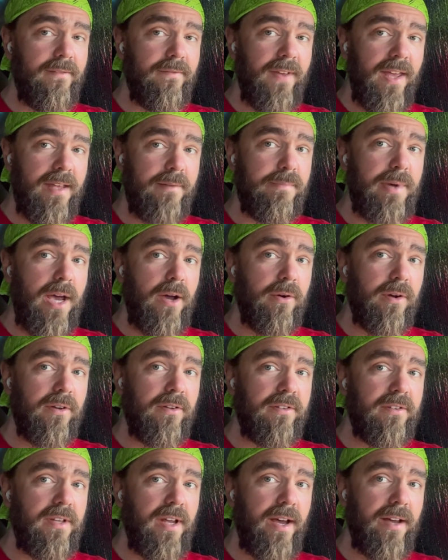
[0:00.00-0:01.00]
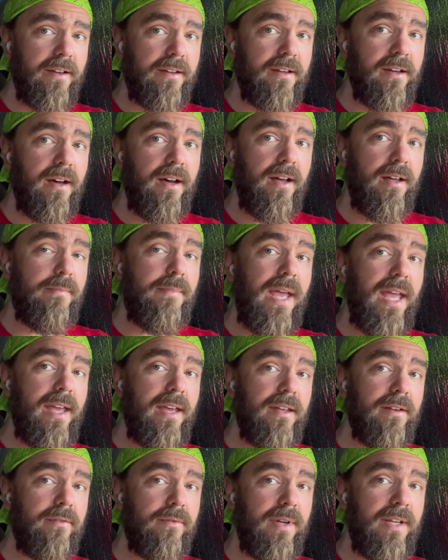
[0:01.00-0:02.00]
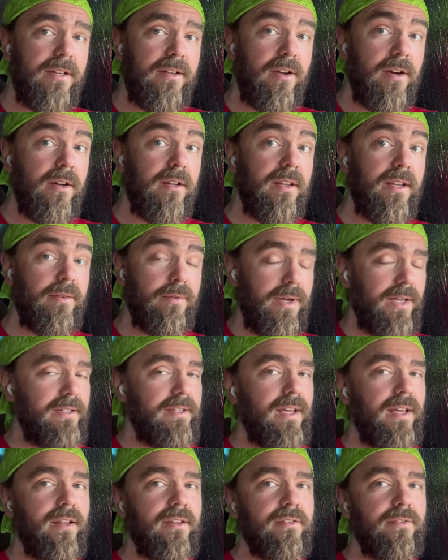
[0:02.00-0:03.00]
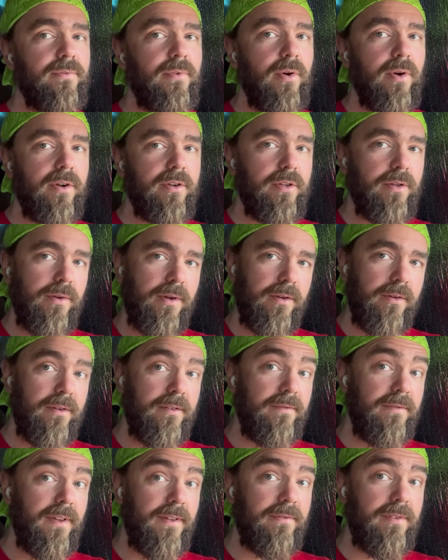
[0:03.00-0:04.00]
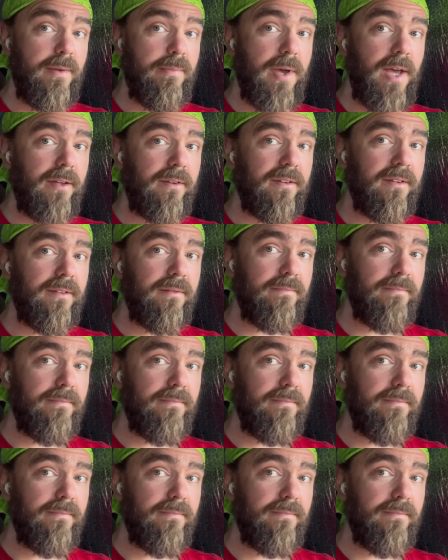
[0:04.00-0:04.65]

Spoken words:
VanPowerS.com and currently retails for $250.